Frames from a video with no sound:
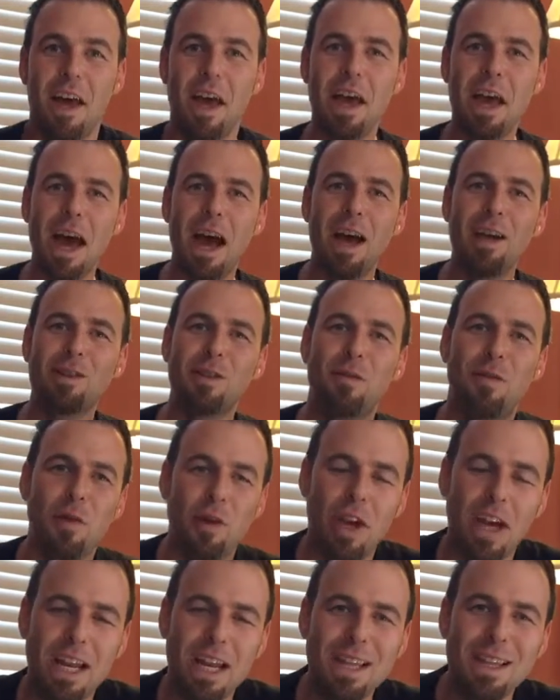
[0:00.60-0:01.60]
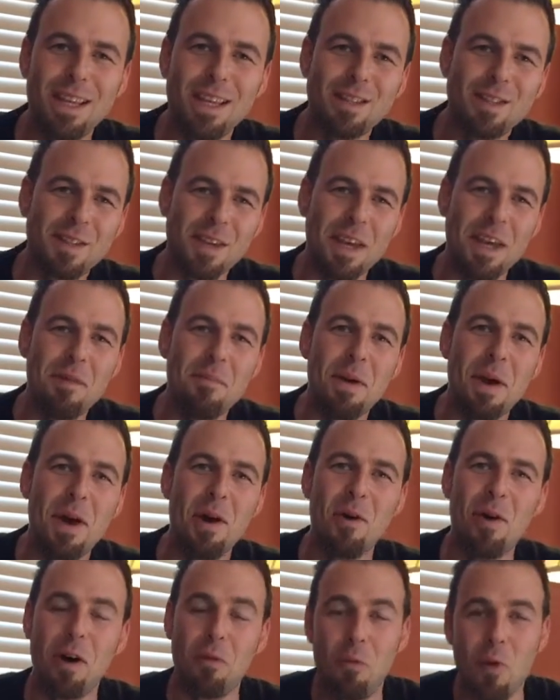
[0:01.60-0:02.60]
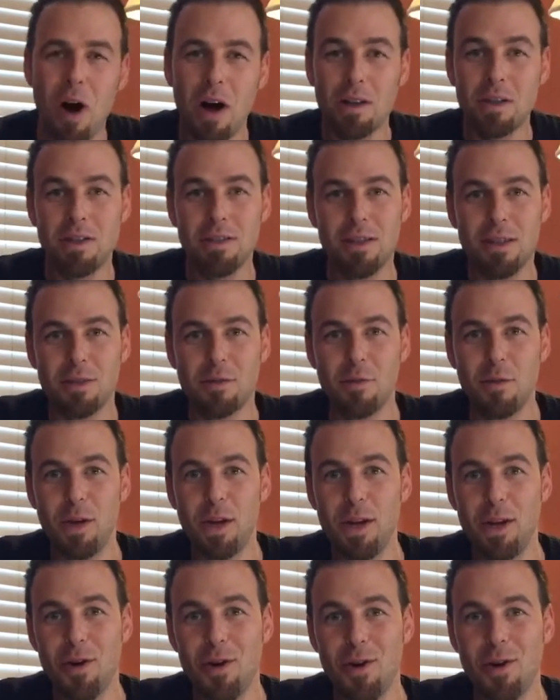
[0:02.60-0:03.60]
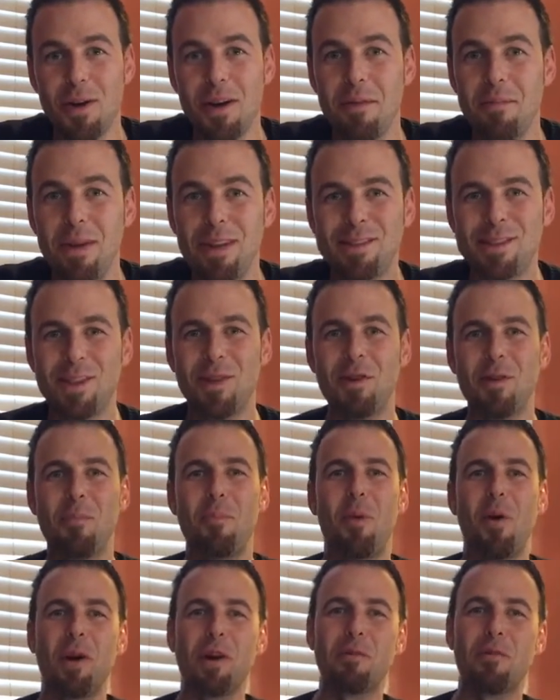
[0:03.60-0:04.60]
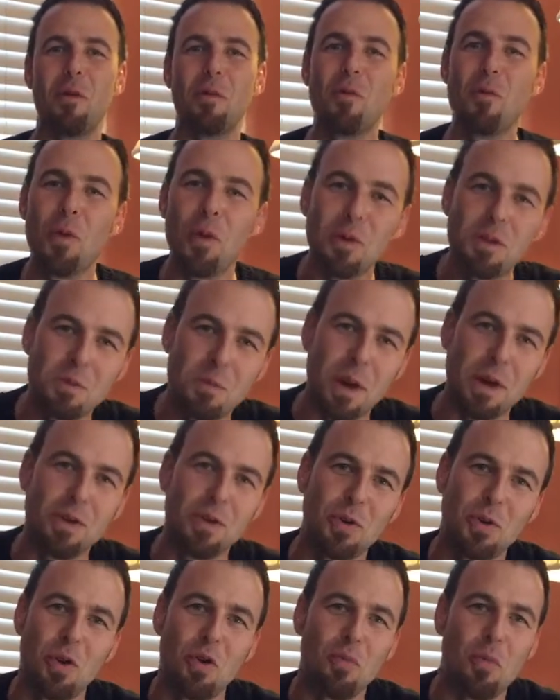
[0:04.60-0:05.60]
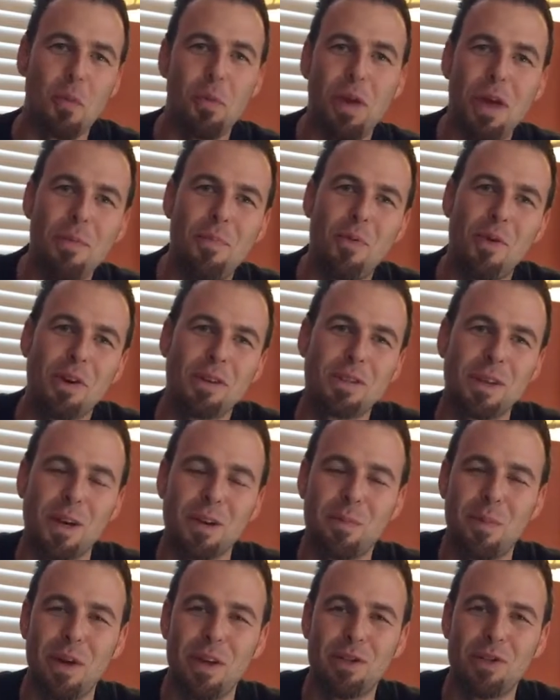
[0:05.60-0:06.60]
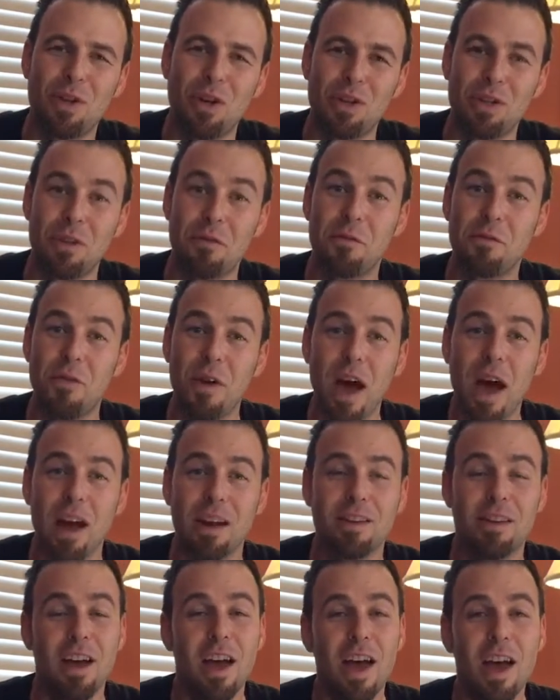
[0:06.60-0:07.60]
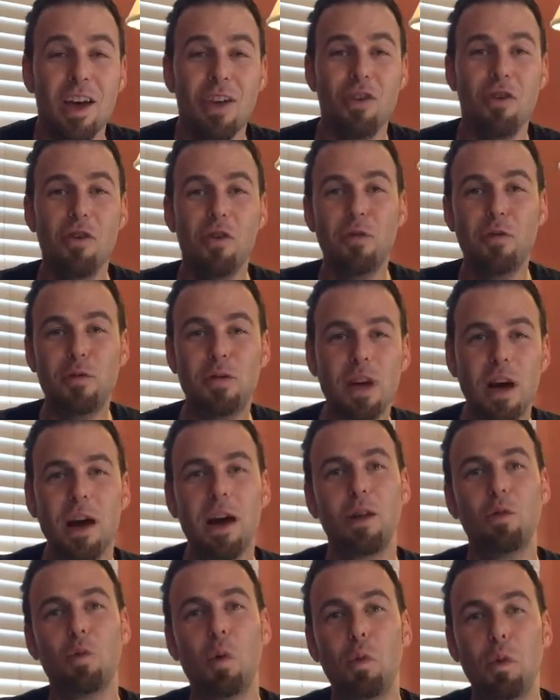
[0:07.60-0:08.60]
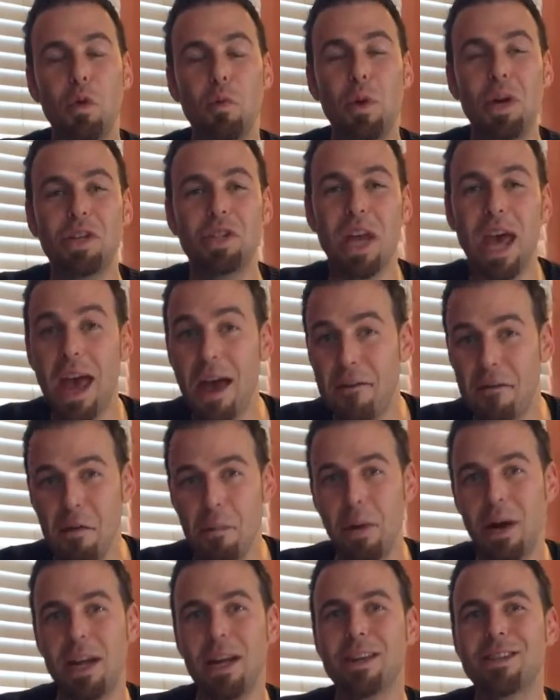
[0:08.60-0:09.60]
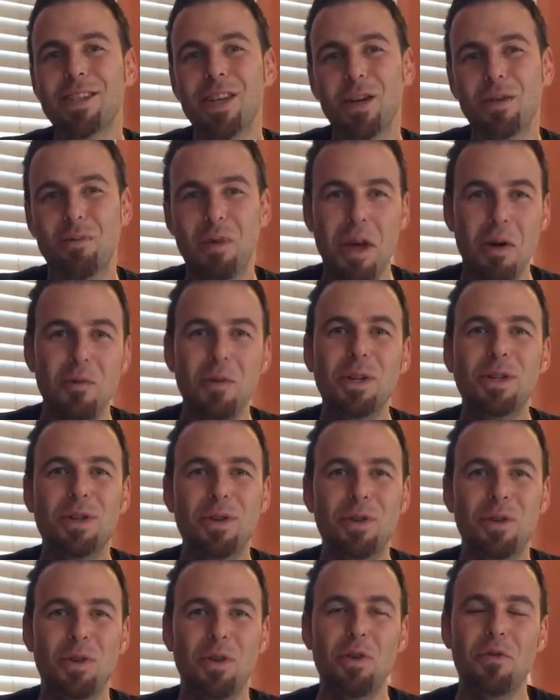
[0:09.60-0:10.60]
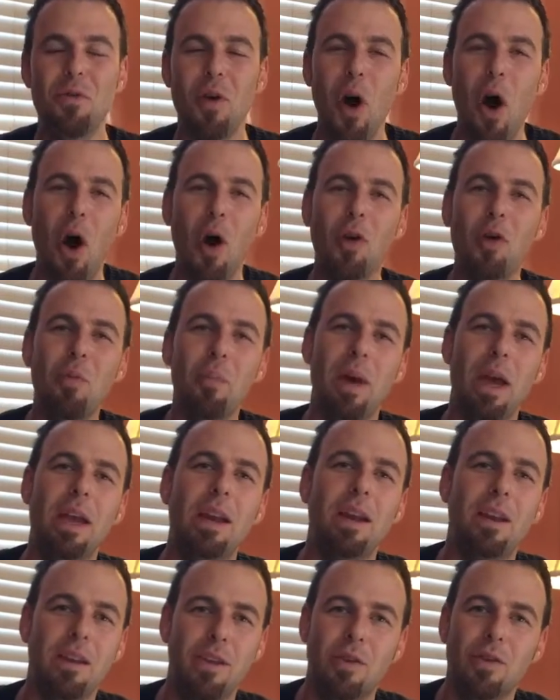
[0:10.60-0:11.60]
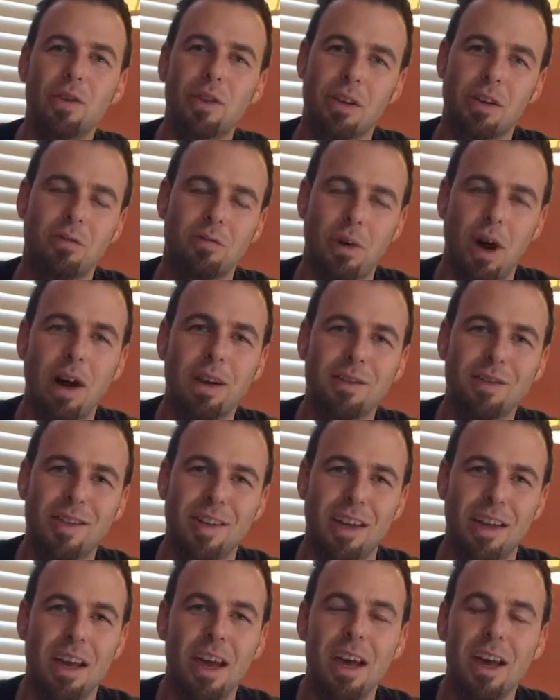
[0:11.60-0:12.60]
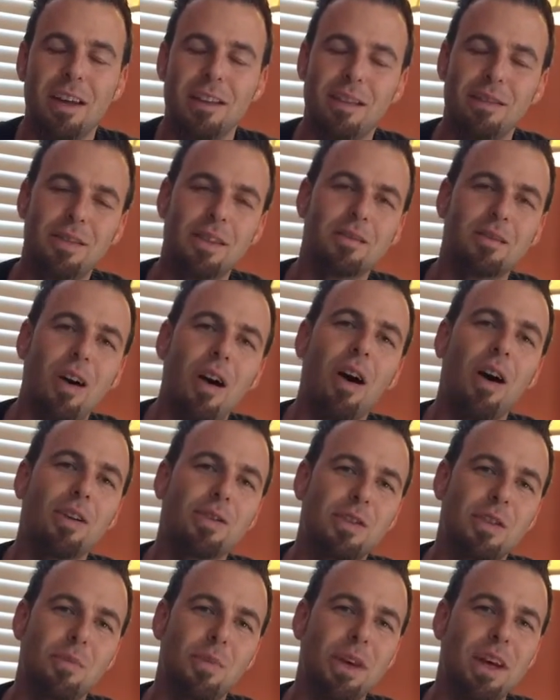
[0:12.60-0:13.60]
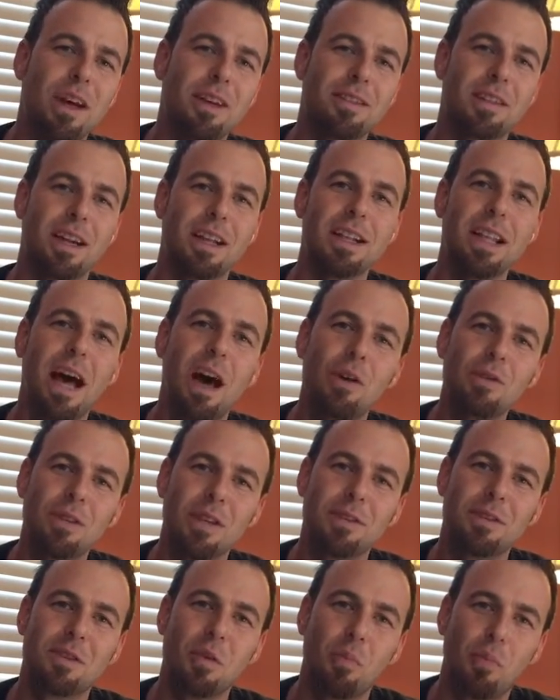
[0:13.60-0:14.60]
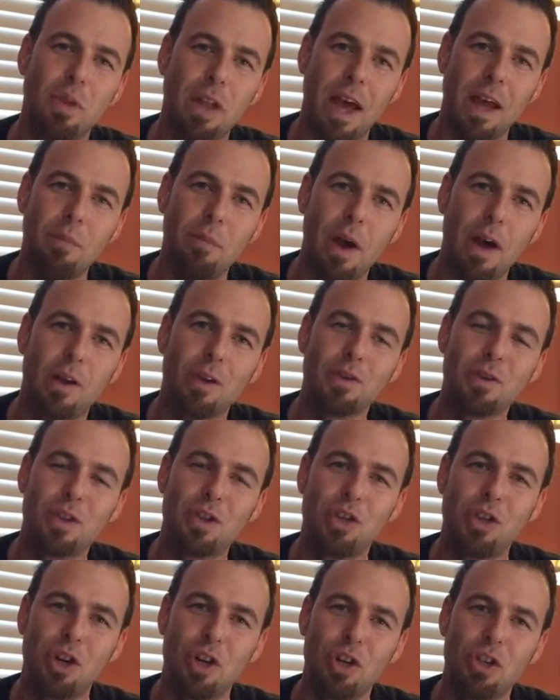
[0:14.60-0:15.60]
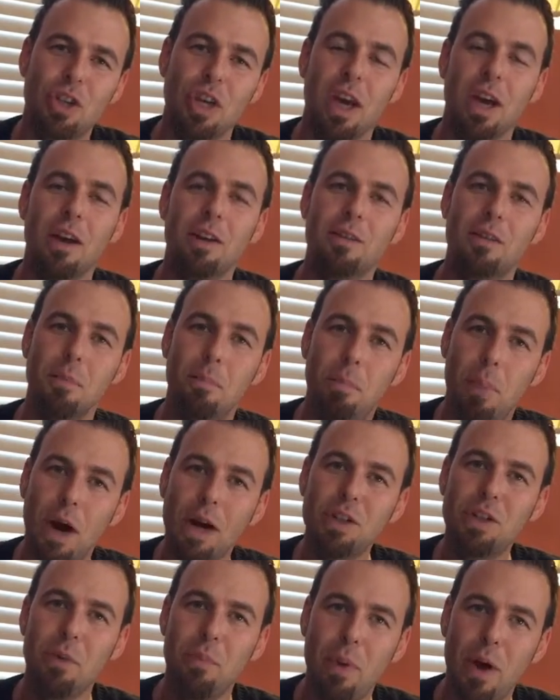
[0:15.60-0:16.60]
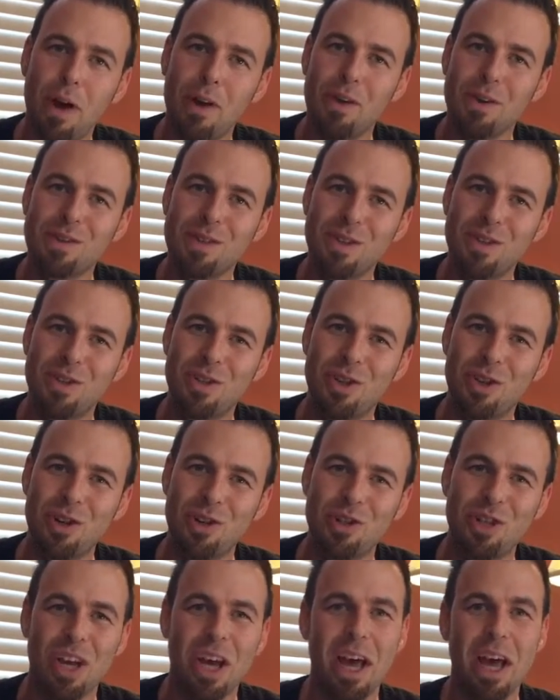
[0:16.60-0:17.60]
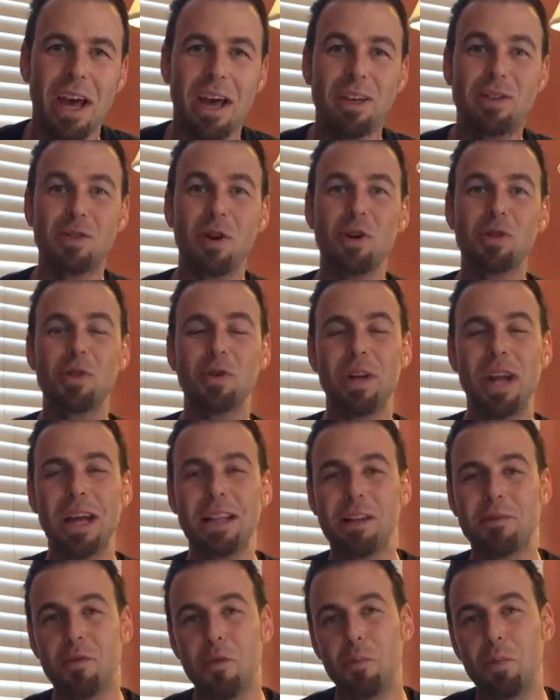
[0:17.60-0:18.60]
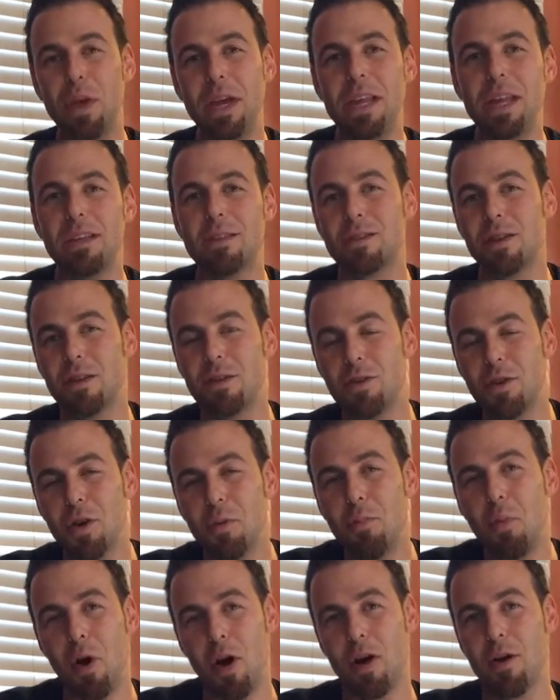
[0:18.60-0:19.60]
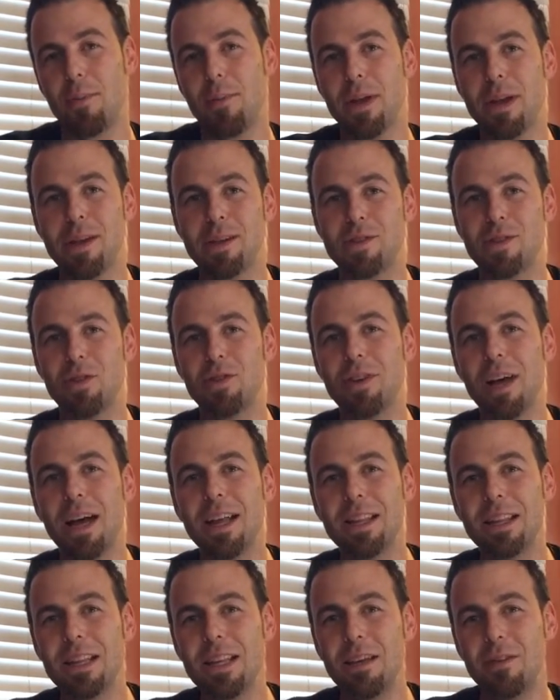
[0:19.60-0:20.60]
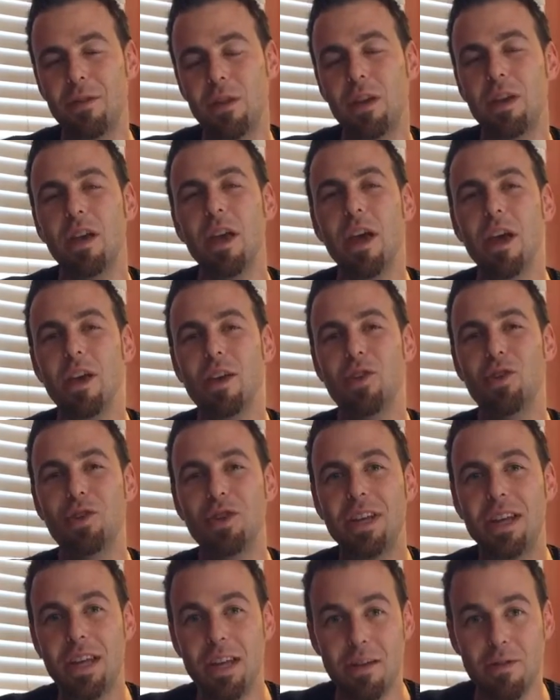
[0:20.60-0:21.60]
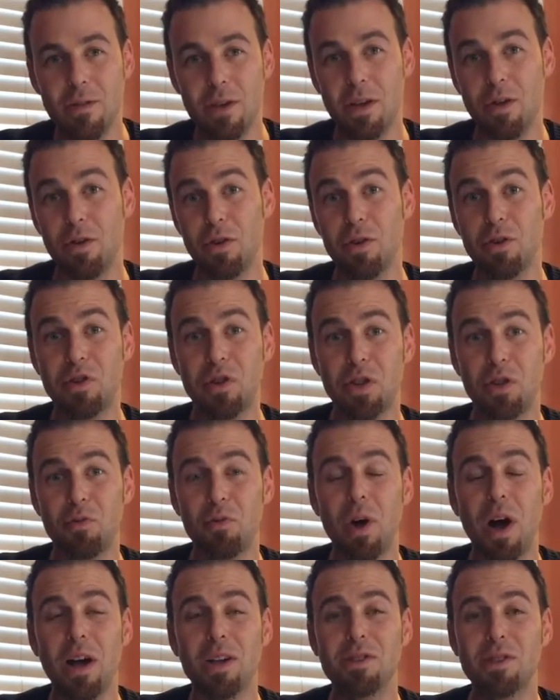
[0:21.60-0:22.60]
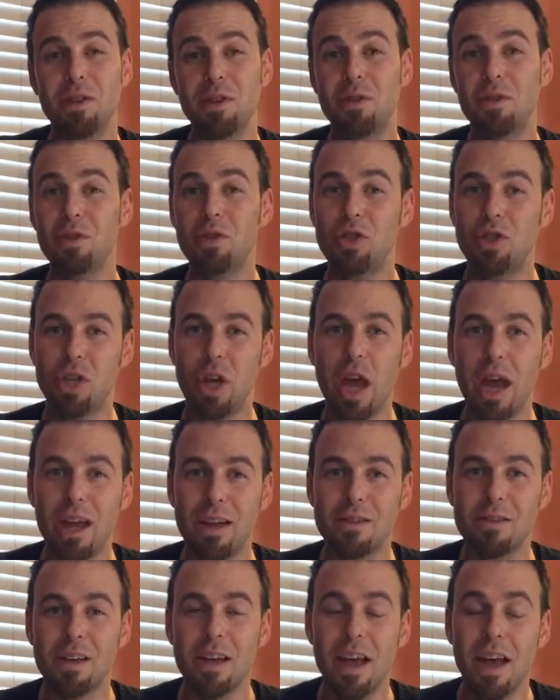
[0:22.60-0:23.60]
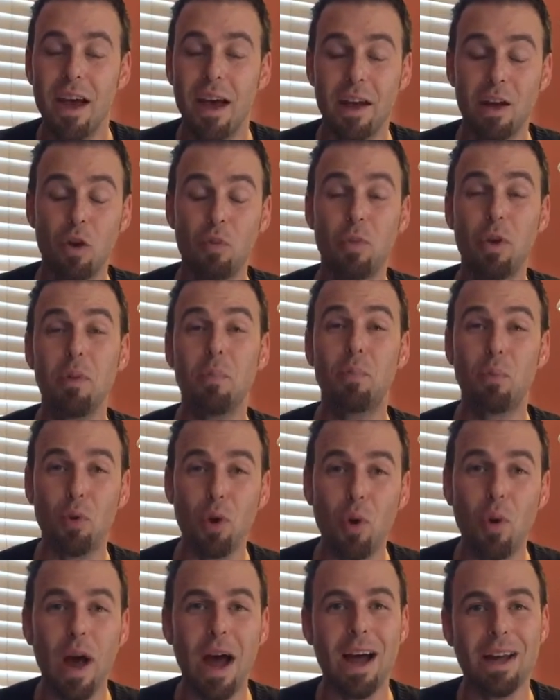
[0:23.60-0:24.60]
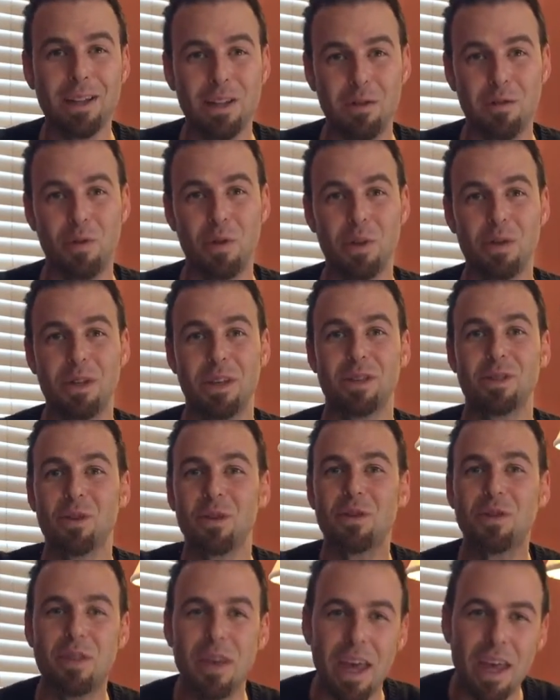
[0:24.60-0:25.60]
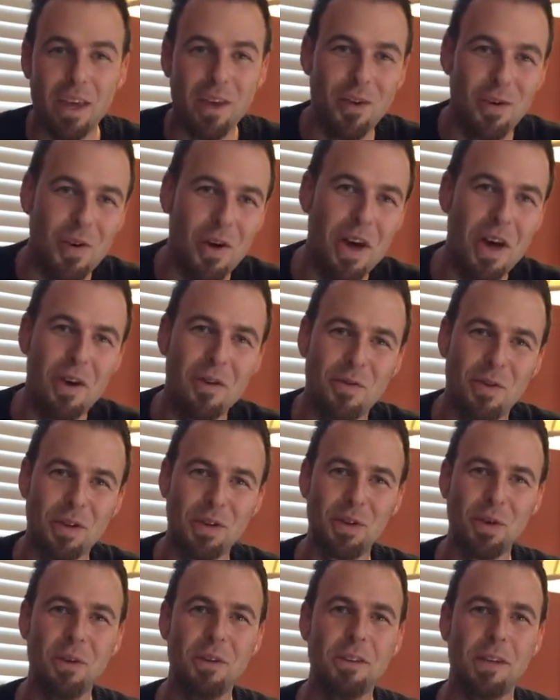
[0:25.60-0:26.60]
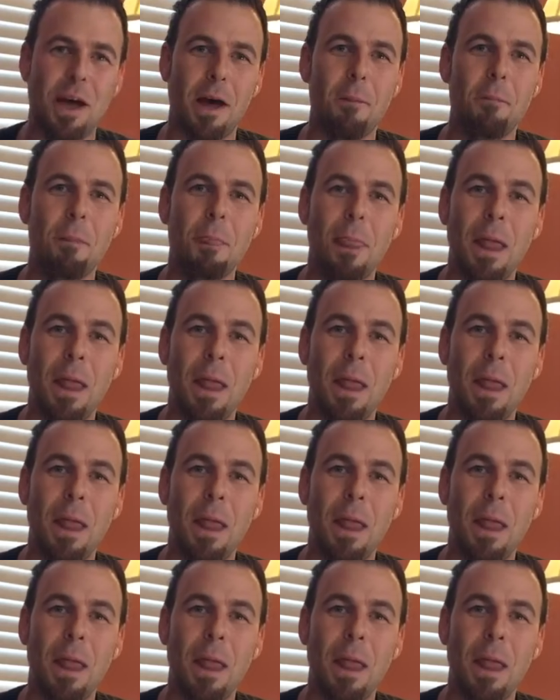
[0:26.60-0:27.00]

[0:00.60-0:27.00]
Hey guys, if you're getting this email and watching this video, it means that you're a part of a real special group of people at South Bay Church. In fact, you've done what we wish everybody at South Bay would do. You've automated your generosity. This is awesome because it allows us to plan better as a church, to budget better as a church. It's also an act of obedience on your part because you're not leaving your giving or your generosity to chance and you're being proactive with this. So thank you for doing that.